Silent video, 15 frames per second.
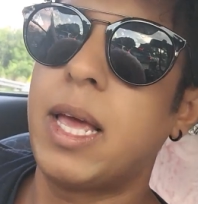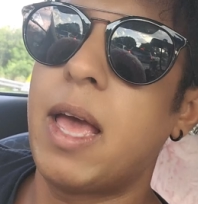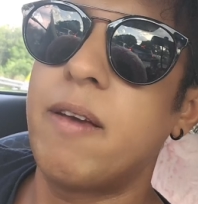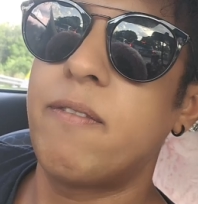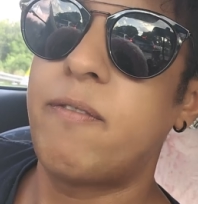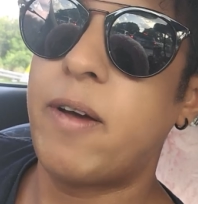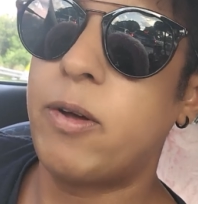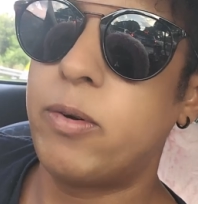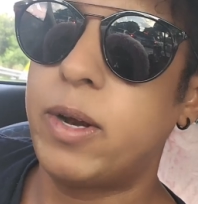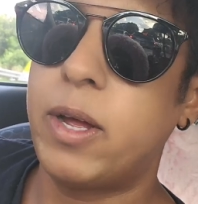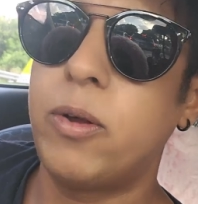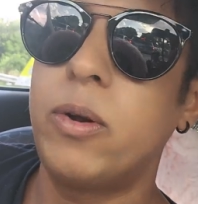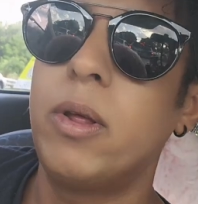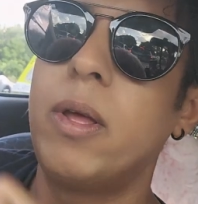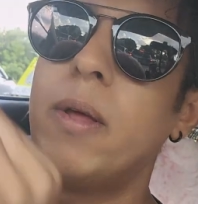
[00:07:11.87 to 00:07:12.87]
thing I have found
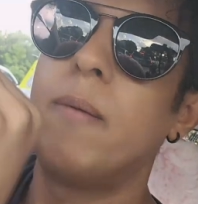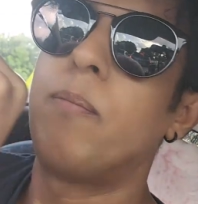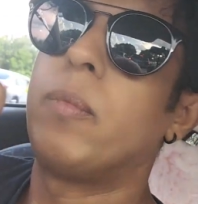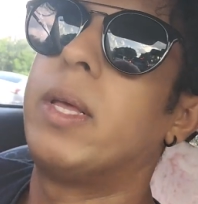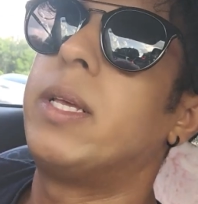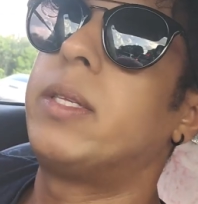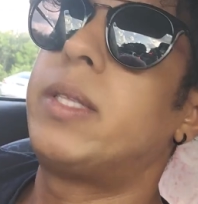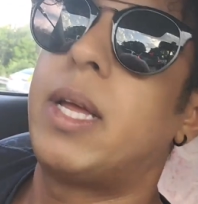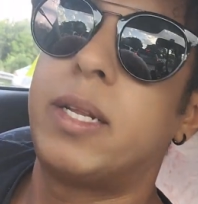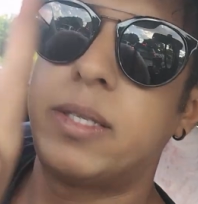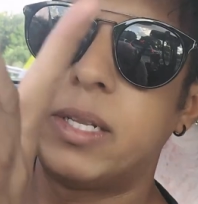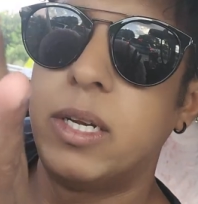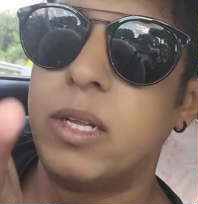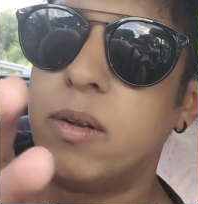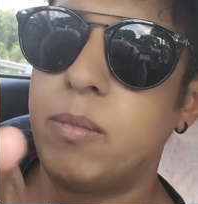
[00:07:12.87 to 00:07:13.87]
out is that
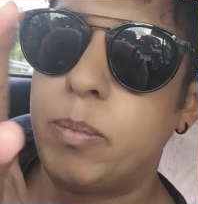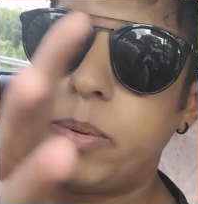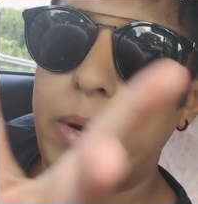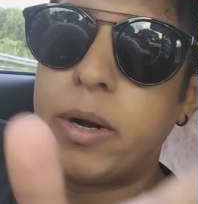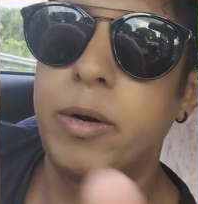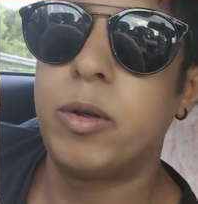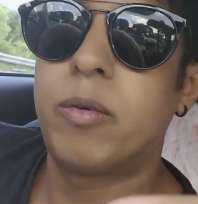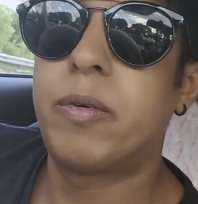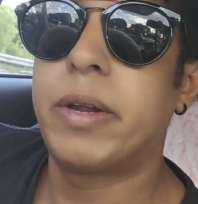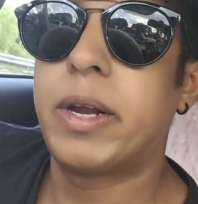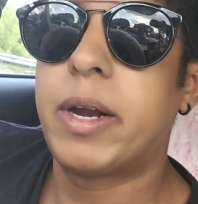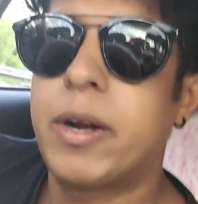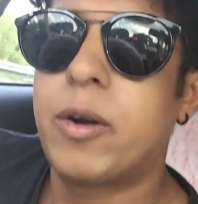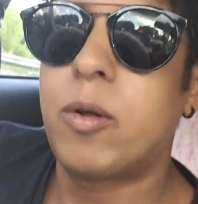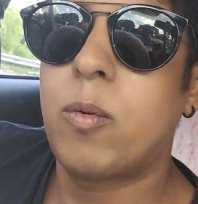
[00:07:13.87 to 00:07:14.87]
it's a little blurry over
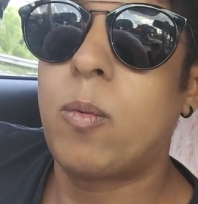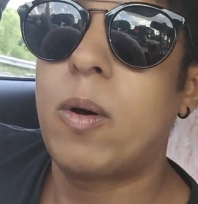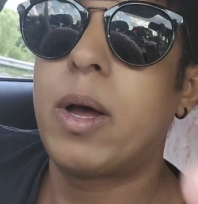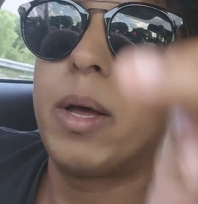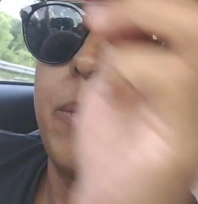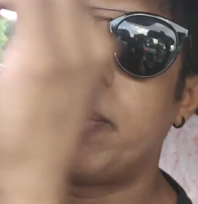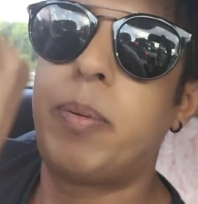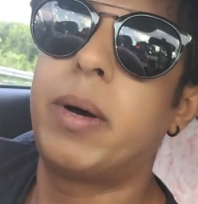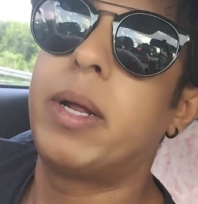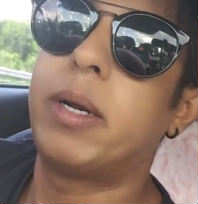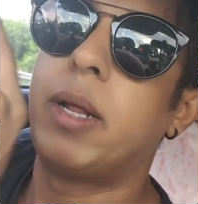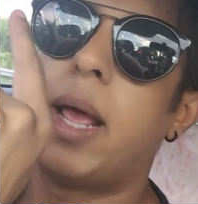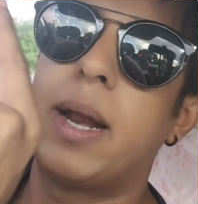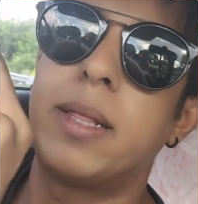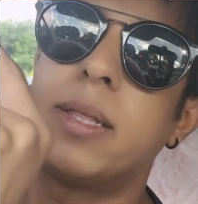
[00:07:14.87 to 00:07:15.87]
here. I don't know why.
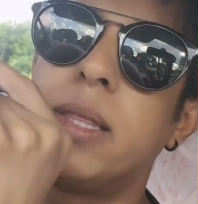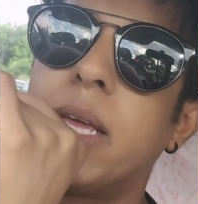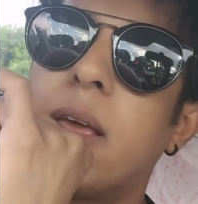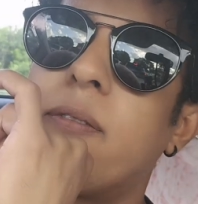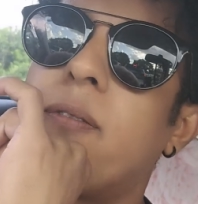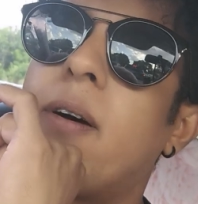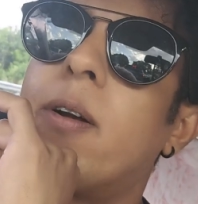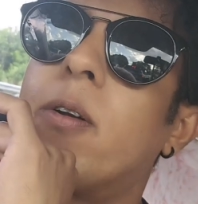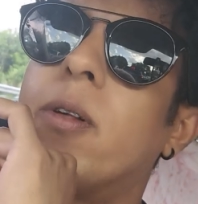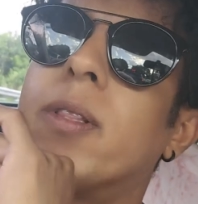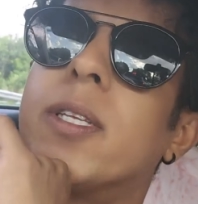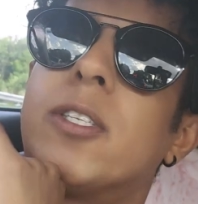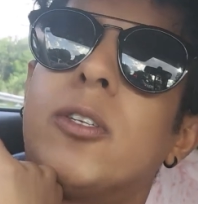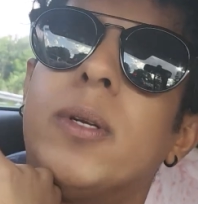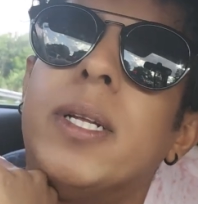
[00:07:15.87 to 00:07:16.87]
But another thing I found out on
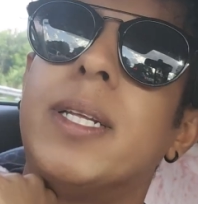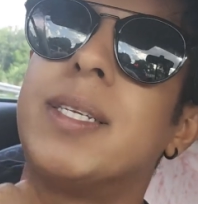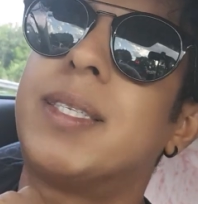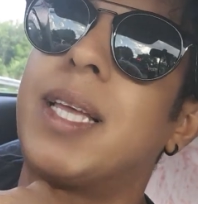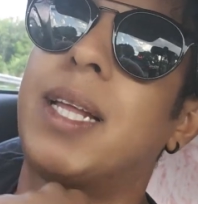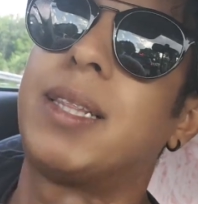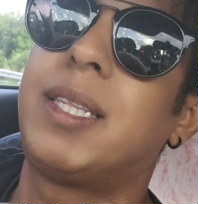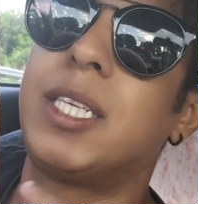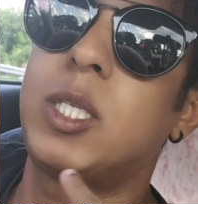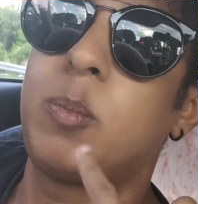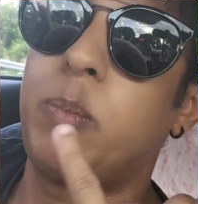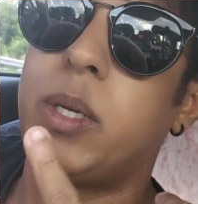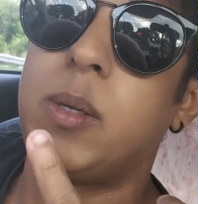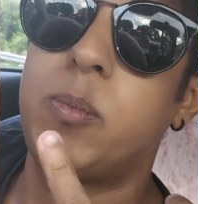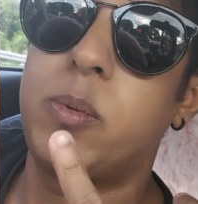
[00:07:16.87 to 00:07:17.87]
the street is that
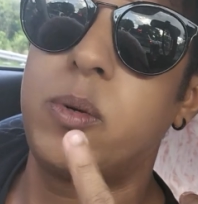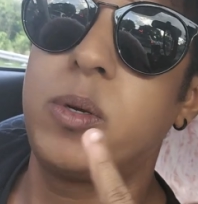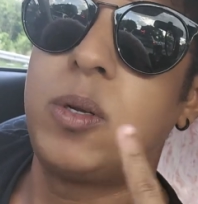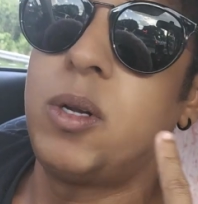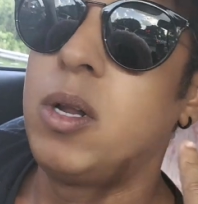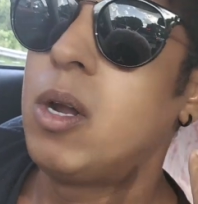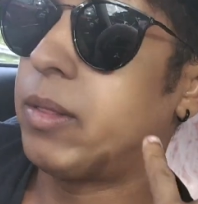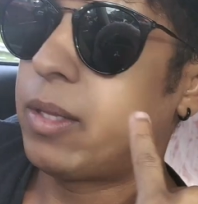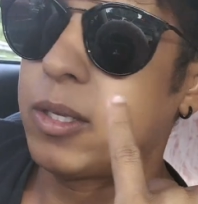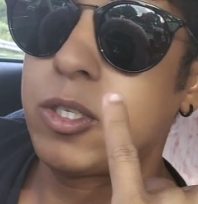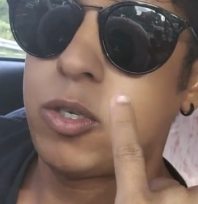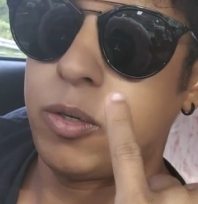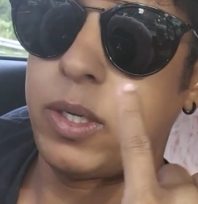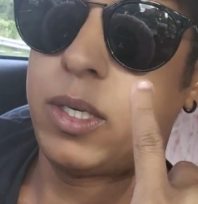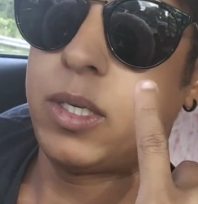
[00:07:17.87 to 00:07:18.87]
these people on the
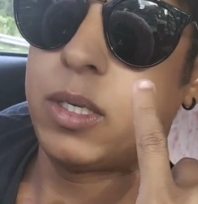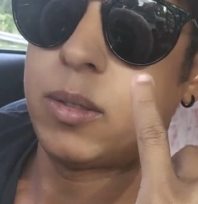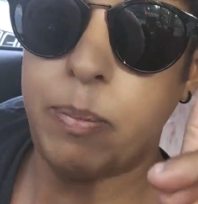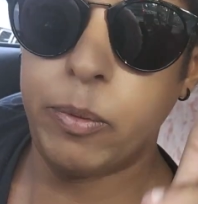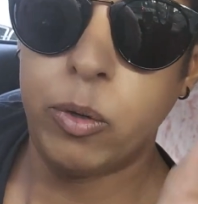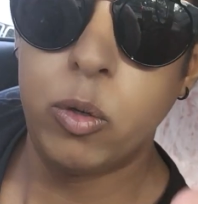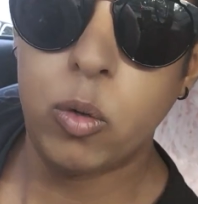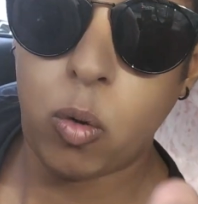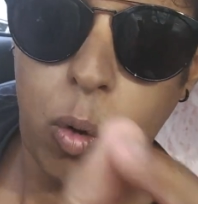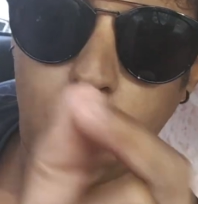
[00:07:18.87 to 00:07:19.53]
street, people who